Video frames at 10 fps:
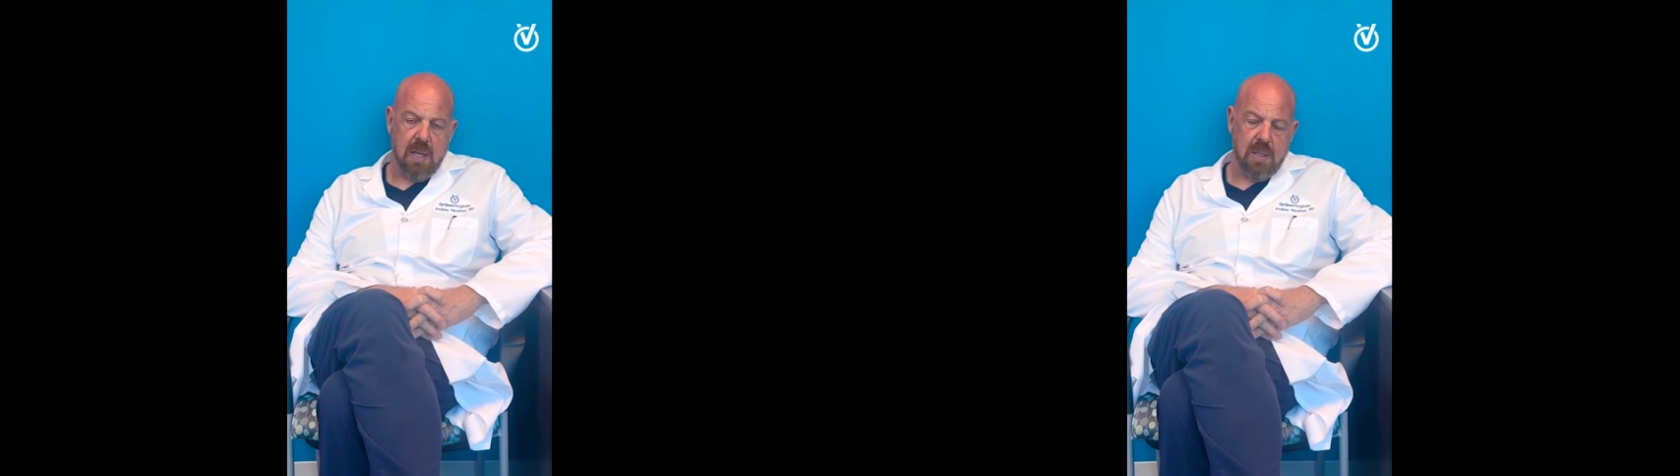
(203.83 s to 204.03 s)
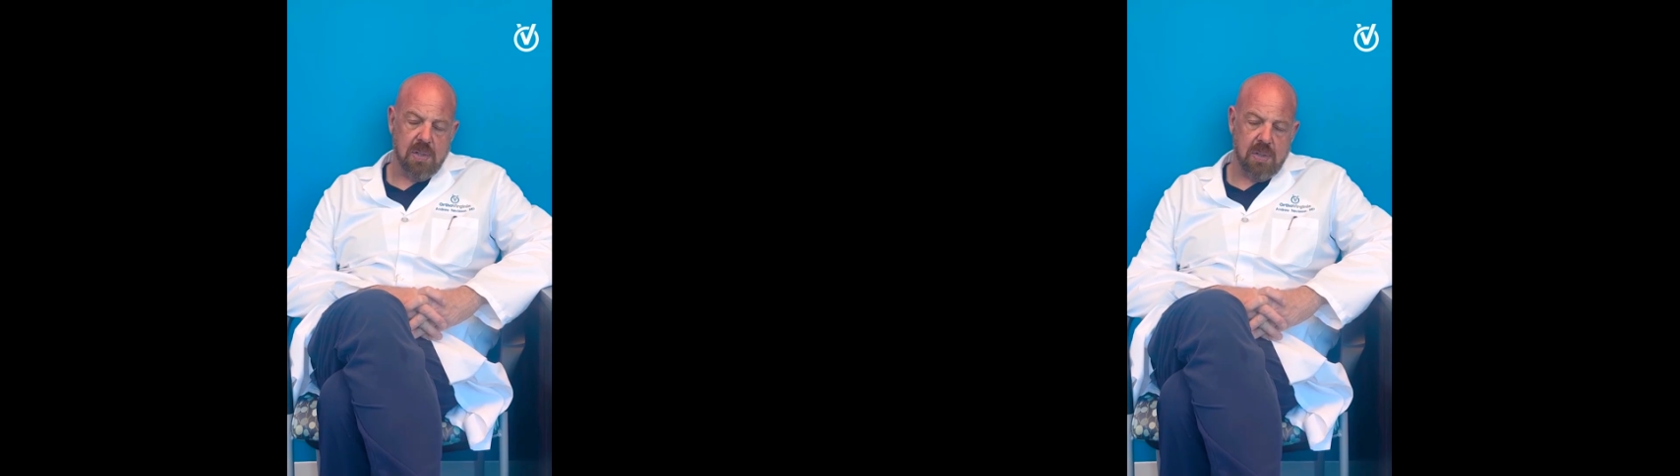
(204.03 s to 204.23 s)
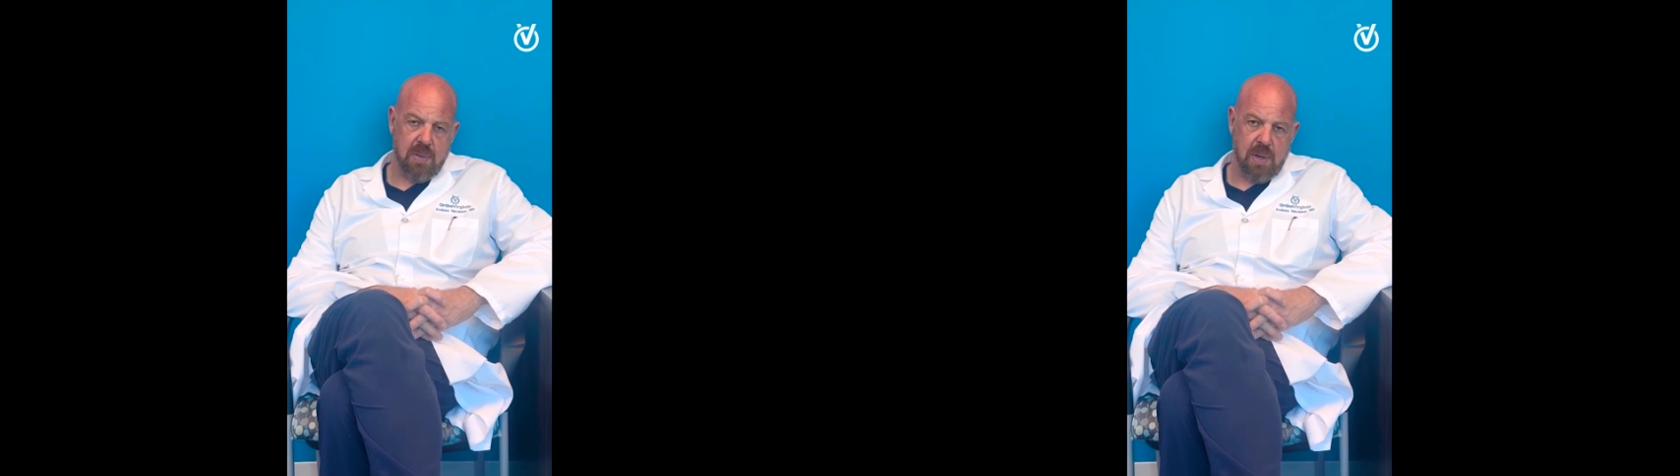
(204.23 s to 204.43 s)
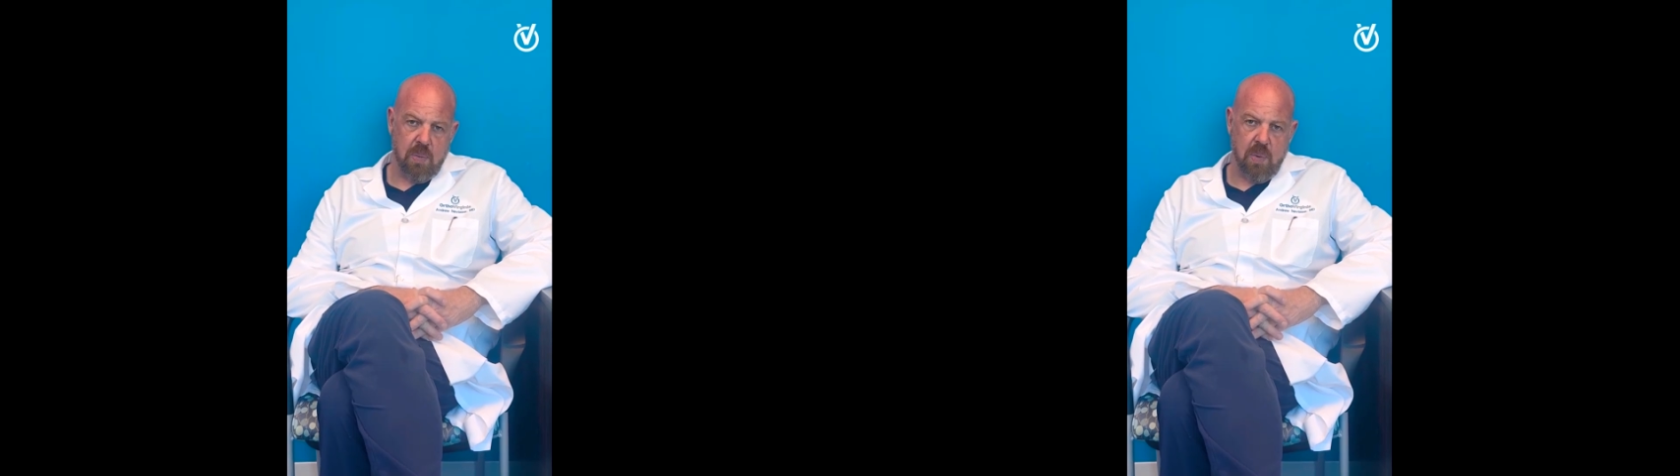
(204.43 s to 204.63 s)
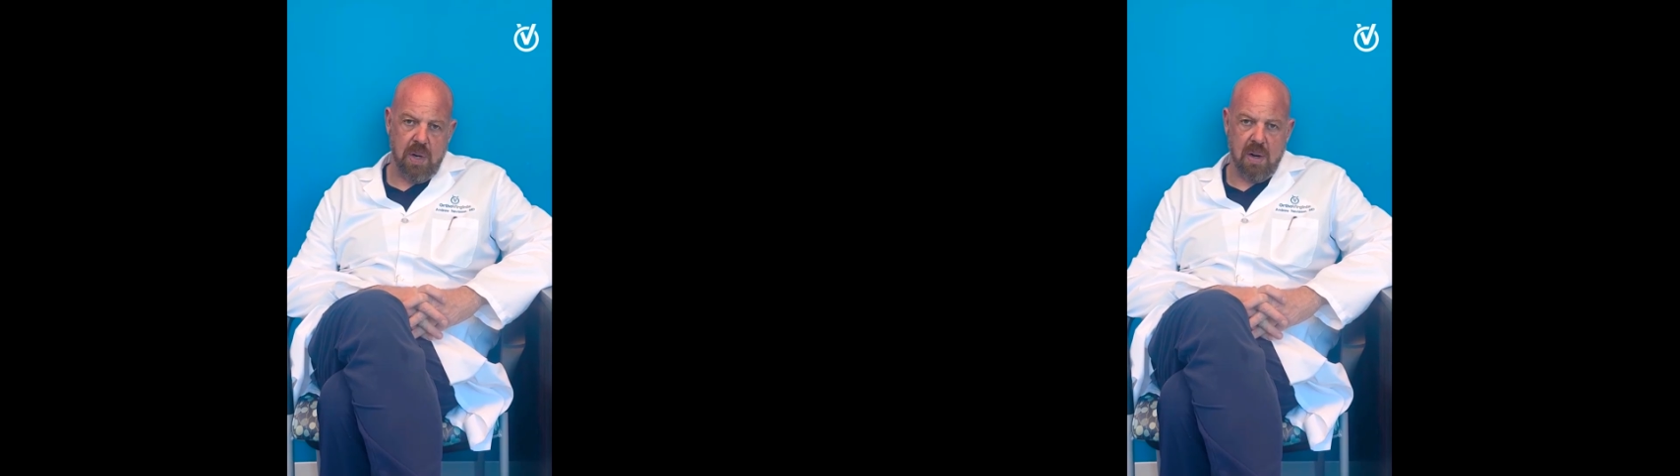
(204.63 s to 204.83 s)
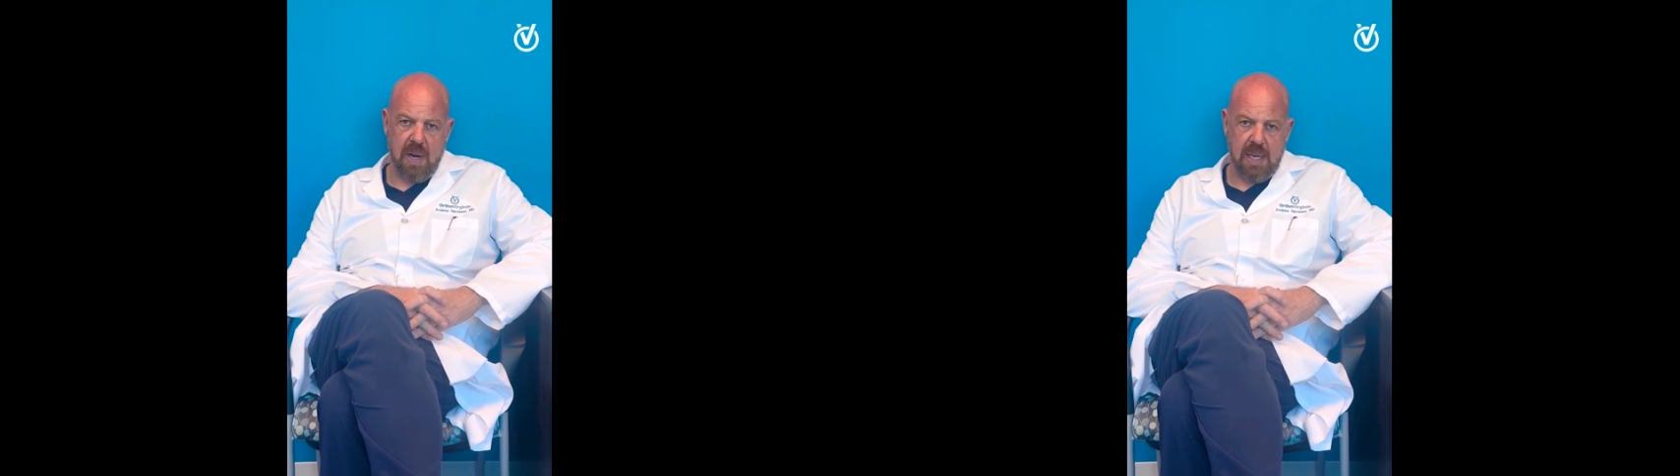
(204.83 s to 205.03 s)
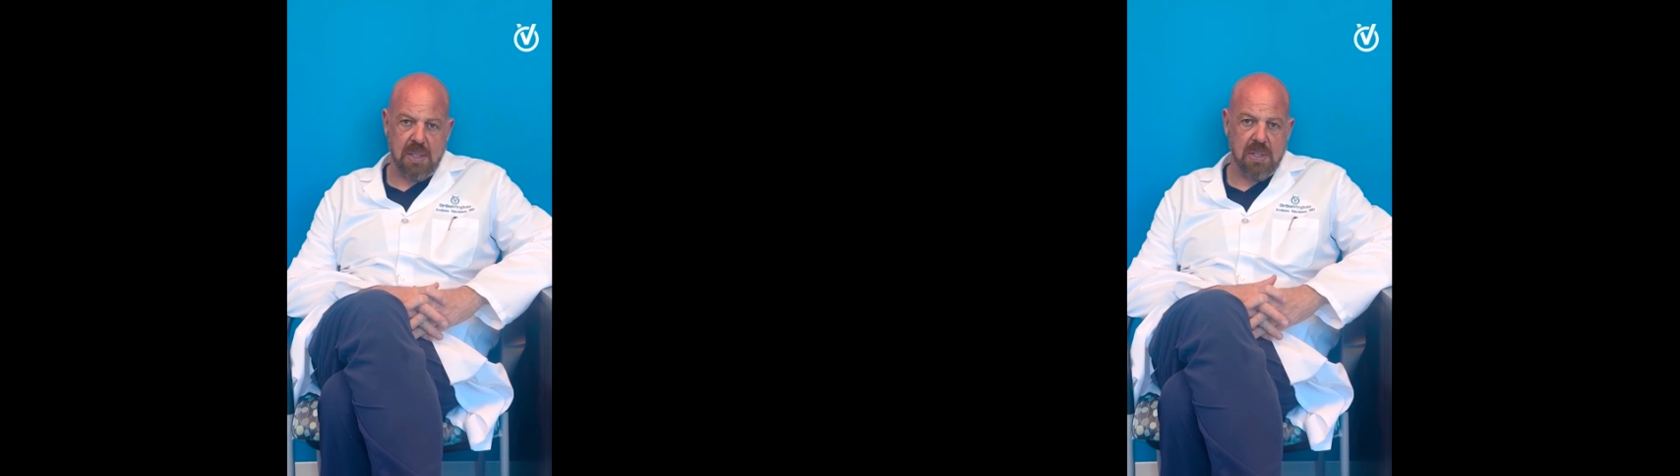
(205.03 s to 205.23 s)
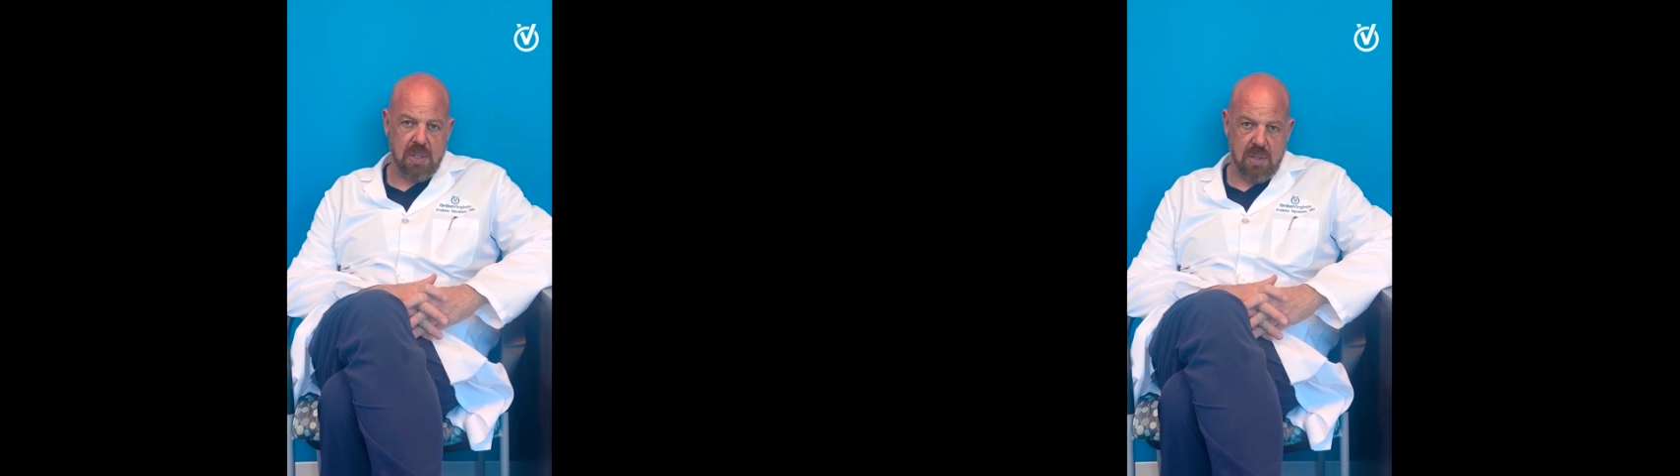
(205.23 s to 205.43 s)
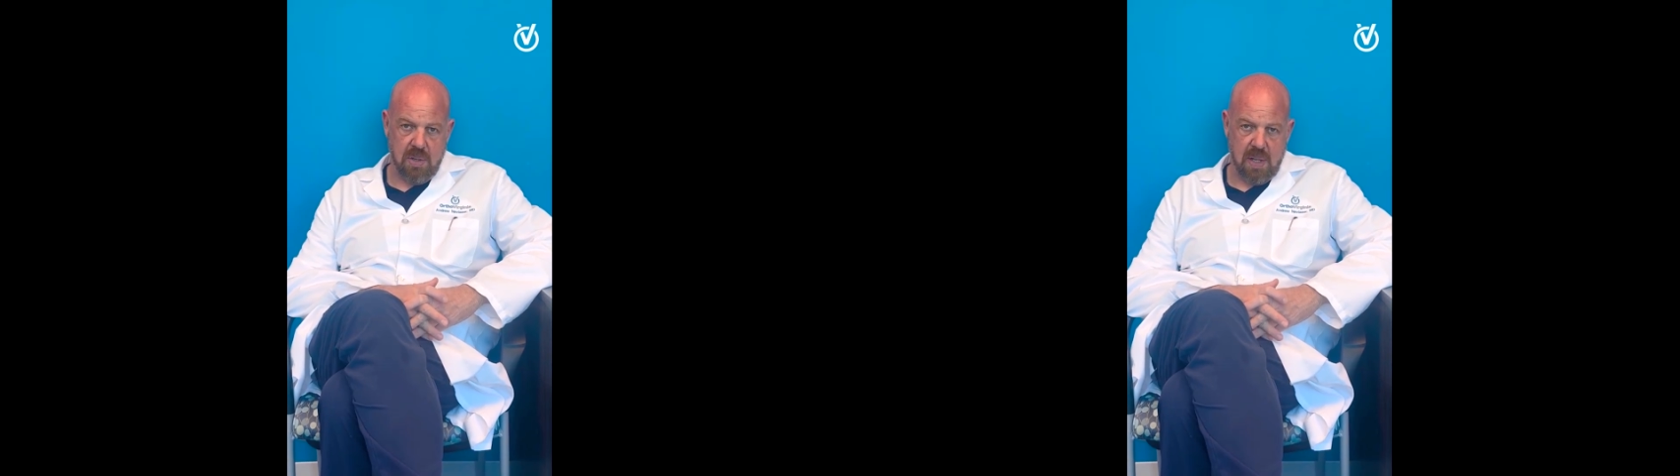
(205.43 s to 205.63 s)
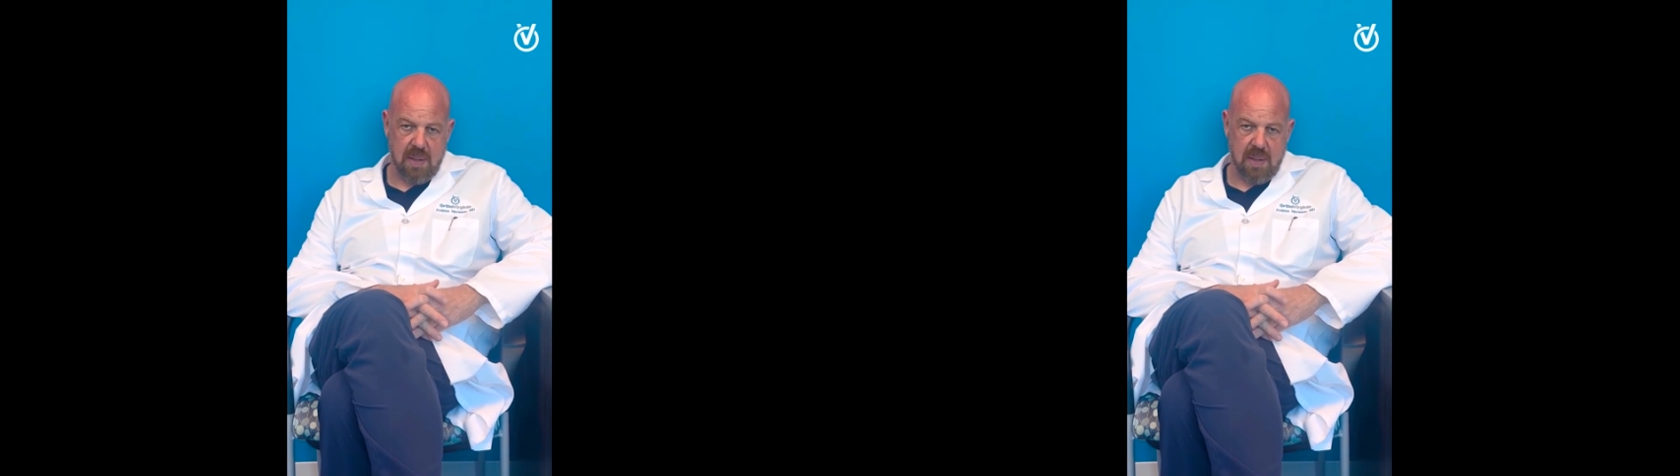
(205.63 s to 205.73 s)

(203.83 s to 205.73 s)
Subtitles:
so that we are executing